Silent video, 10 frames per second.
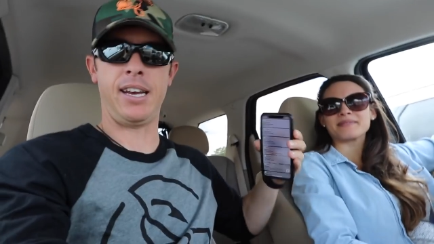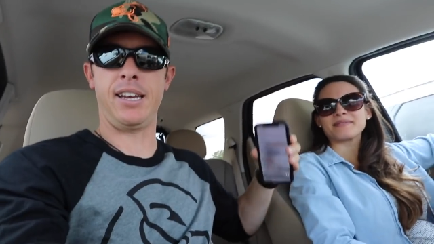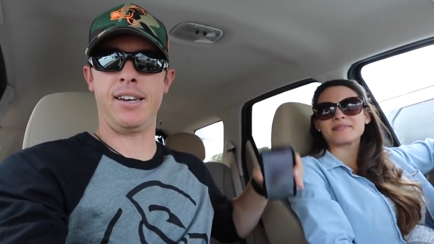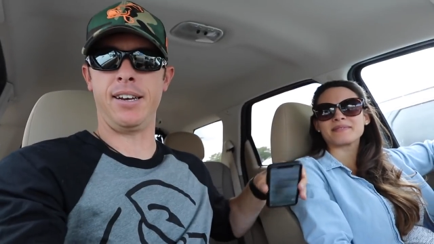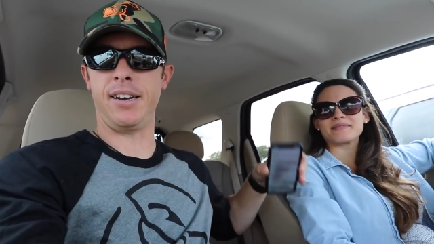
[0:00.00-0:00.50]

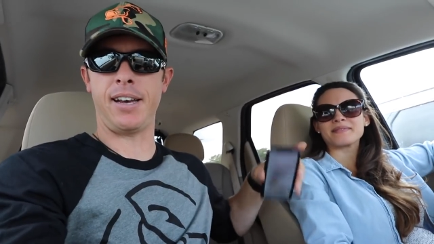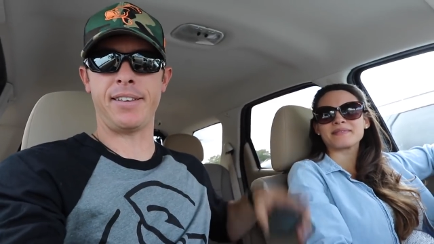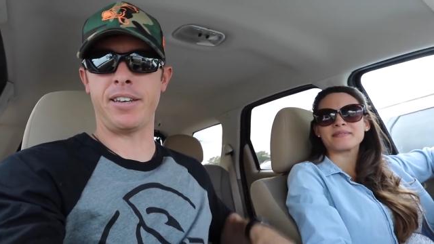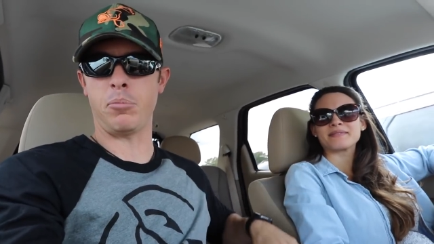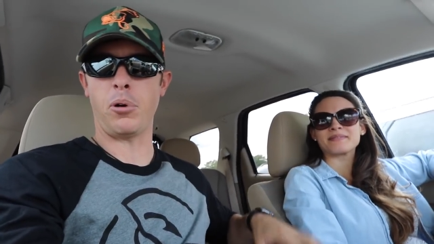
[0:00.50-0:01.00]
Speaker 1: and uh,
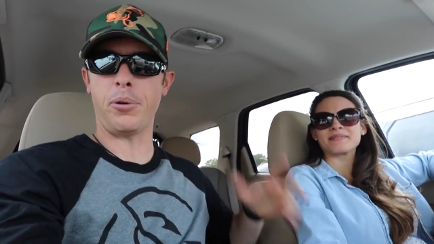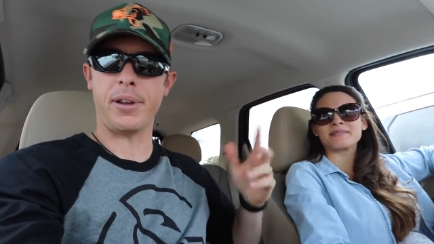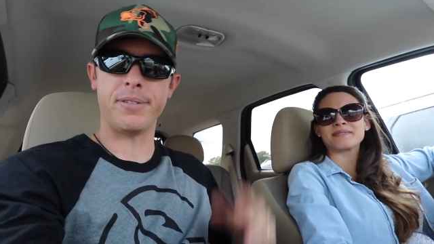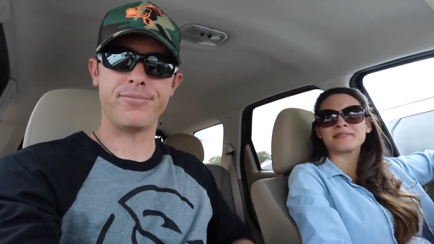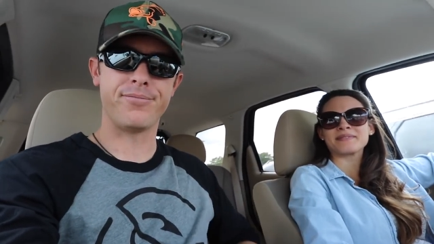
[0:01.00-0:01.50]
I think it broke
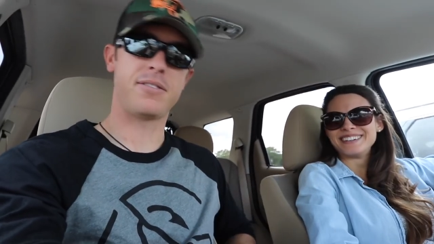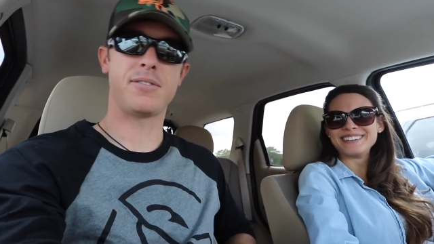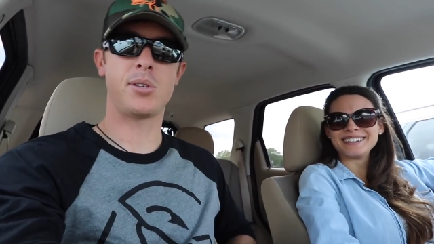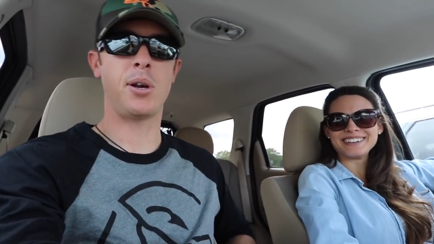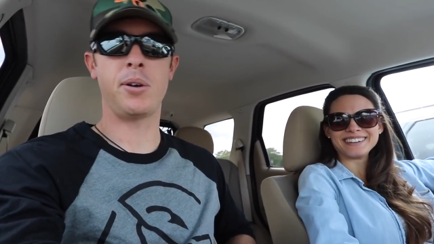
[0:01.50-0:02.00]
it.
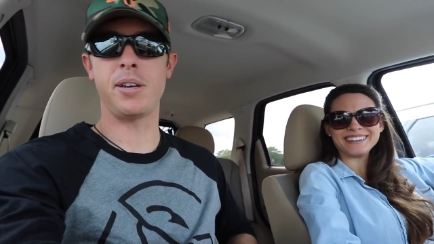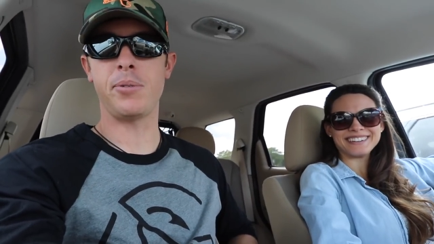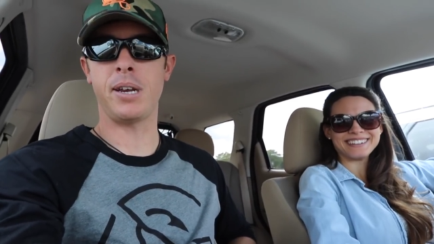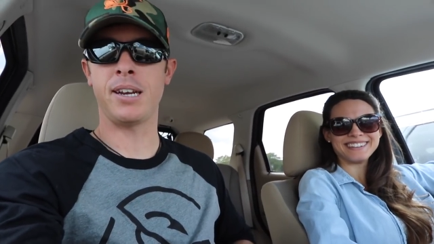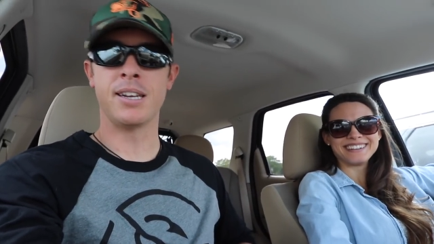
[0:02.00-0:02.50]
So
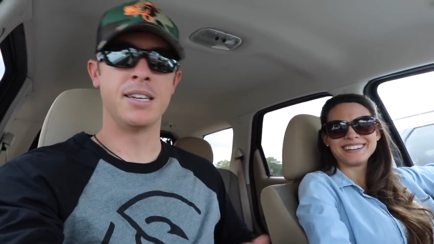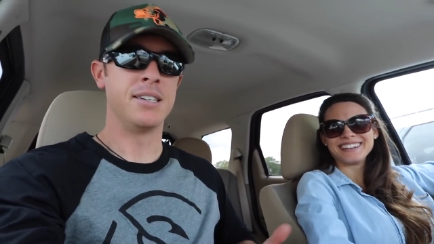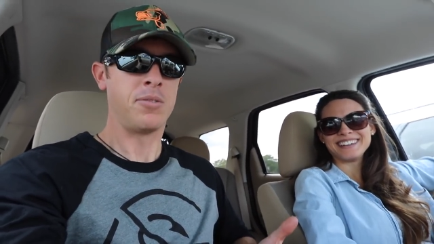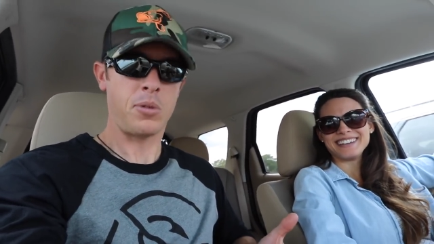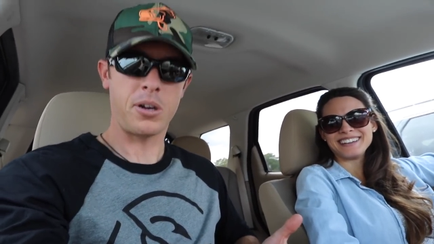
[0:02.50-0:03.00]
anyway,
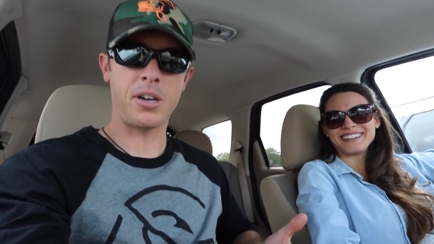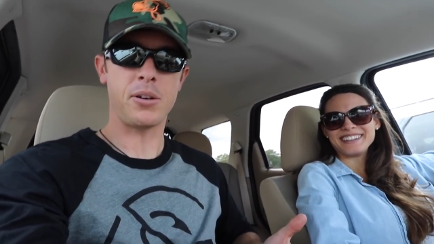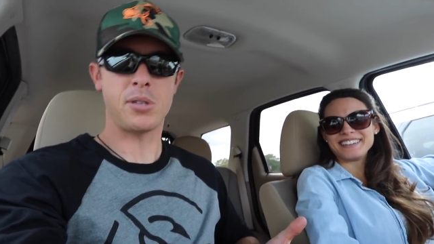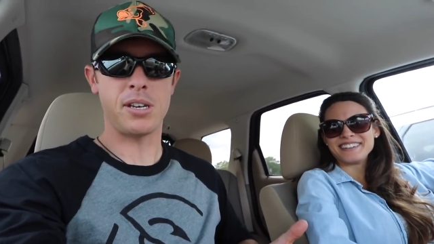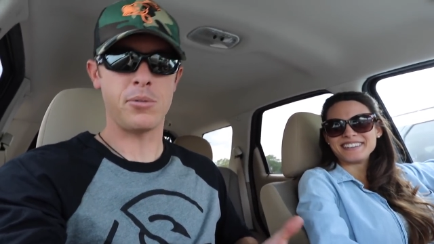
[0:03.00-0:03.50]
we're gonna
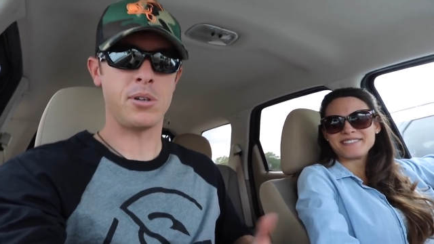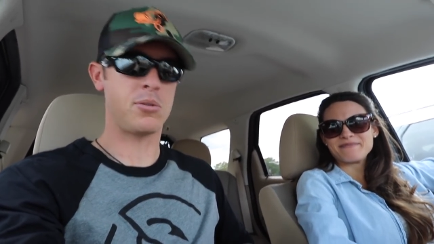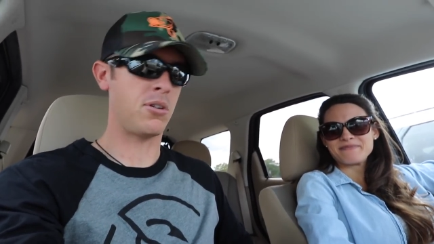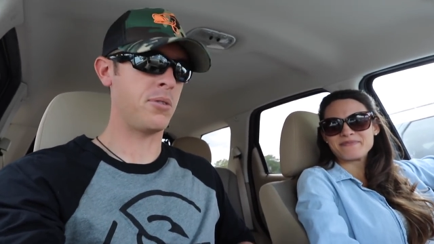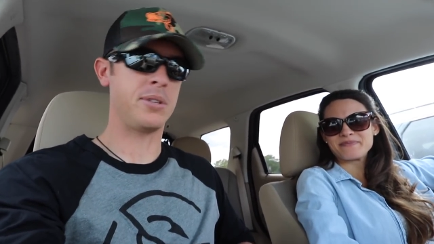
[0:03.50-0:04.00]
go see what
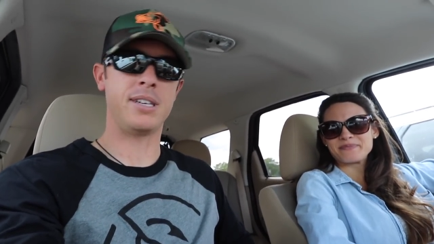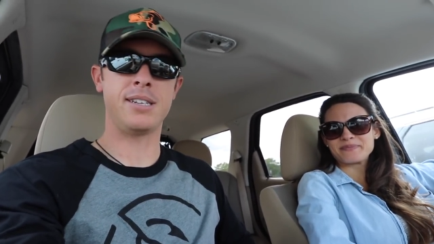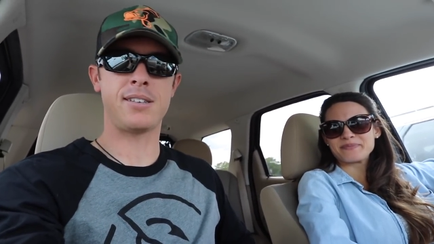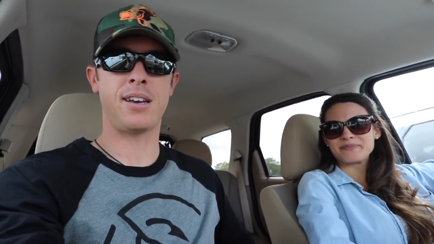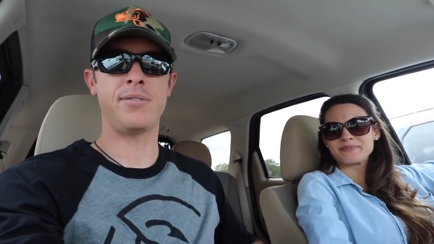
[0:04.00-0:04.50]
is wrong with it
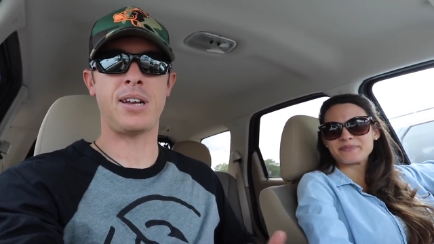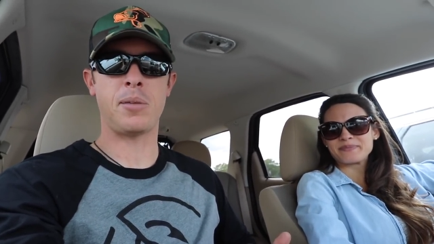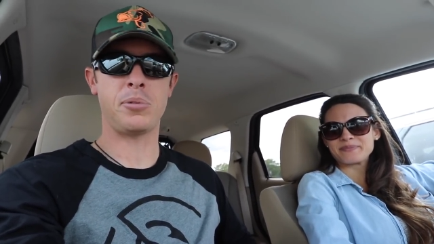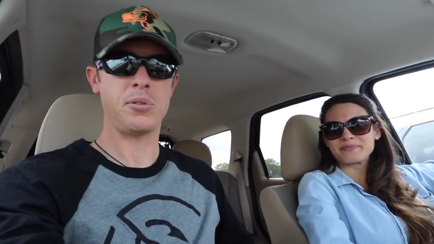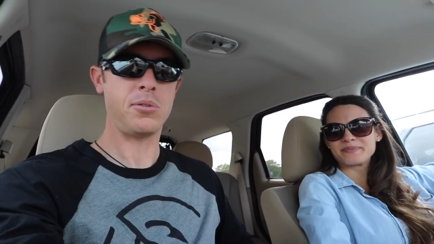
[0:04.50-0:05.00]
inside of an
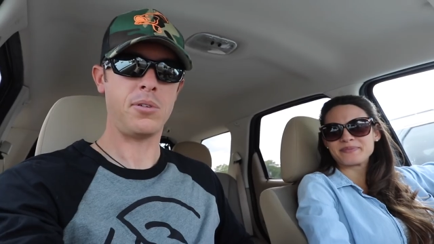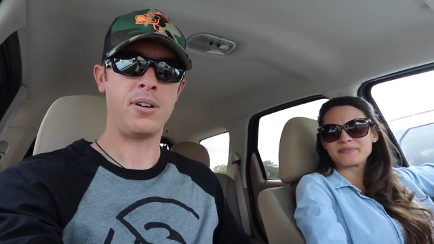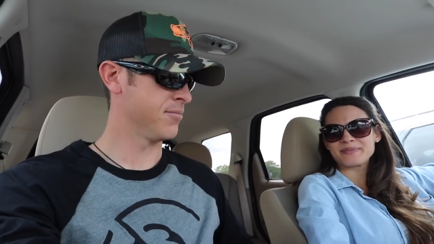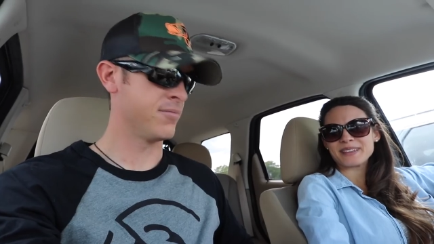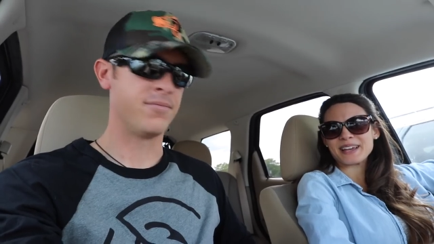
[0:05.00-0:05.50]
Apple
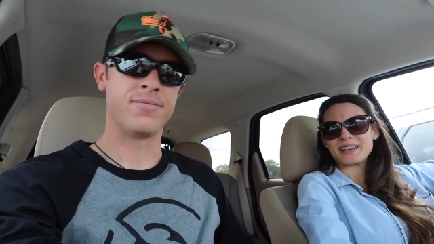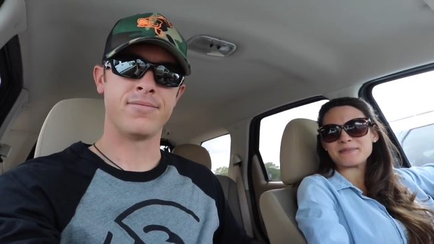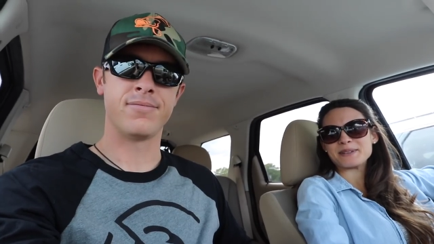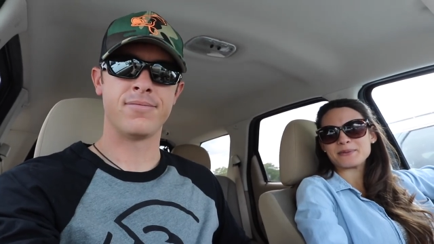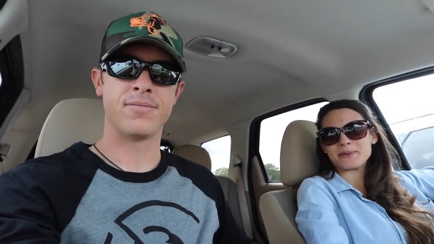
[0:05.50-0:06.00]
store.
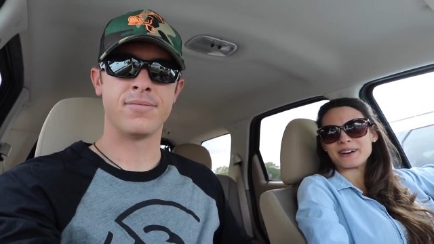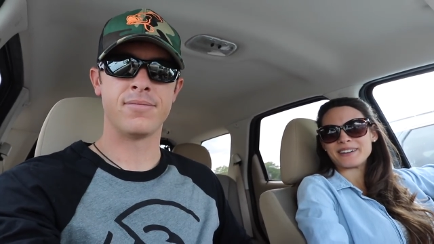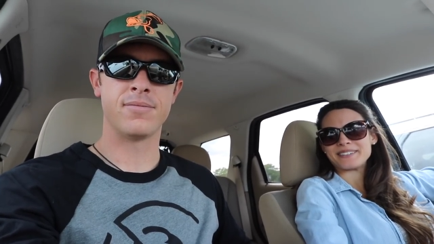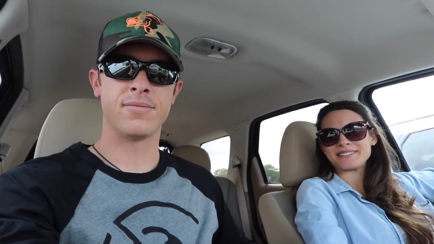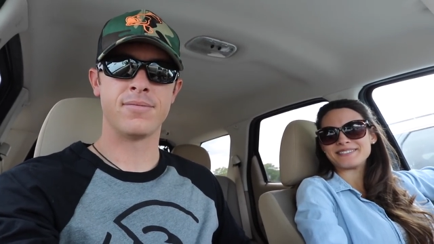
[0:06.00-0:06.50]
Speaker 2: And
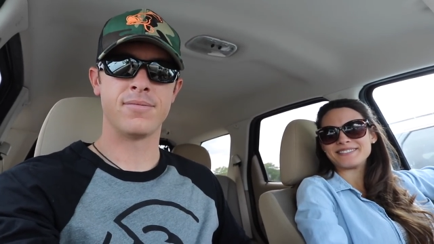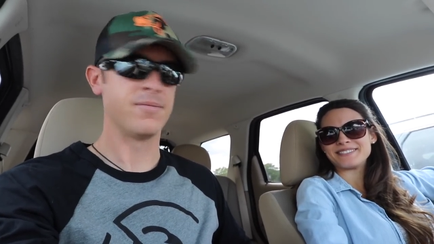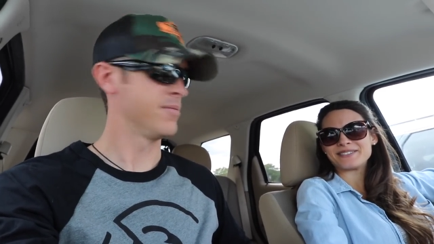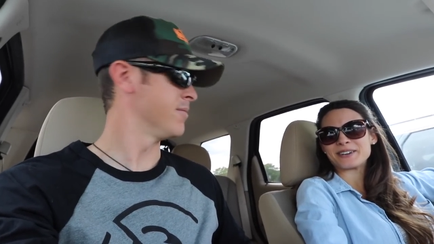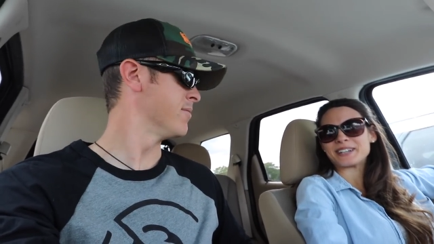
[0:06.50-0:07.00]
meanwhile,
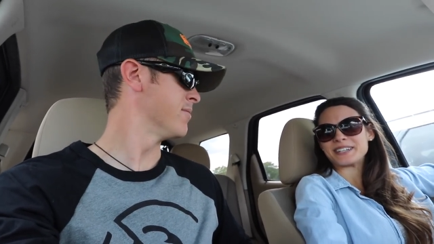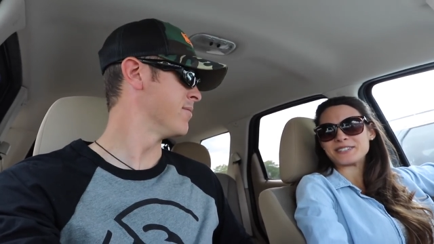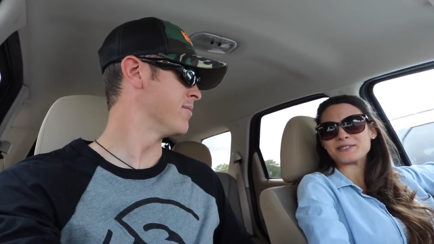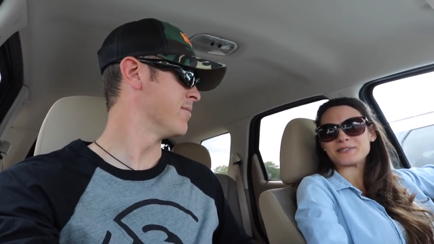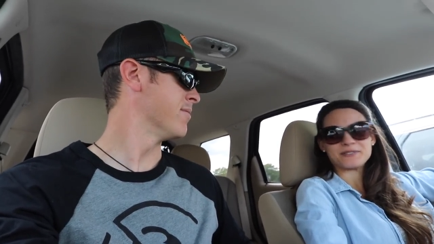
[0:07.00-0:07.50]
we're gonna
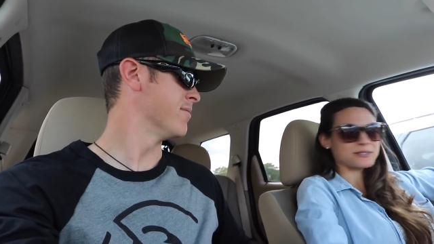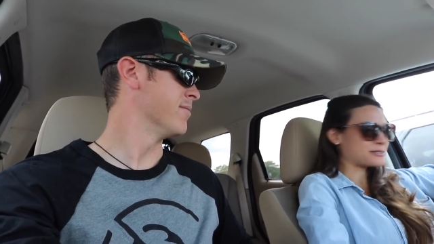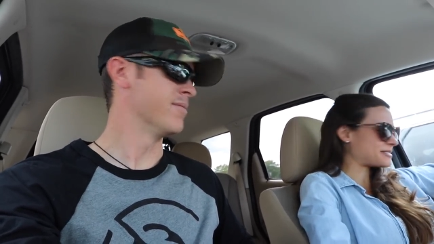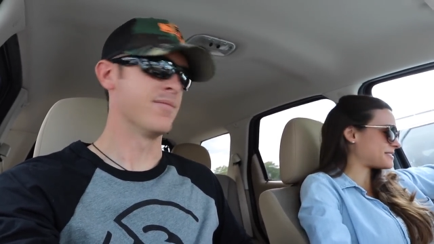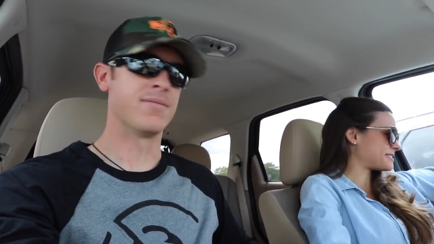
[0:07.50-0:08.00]
get you some food.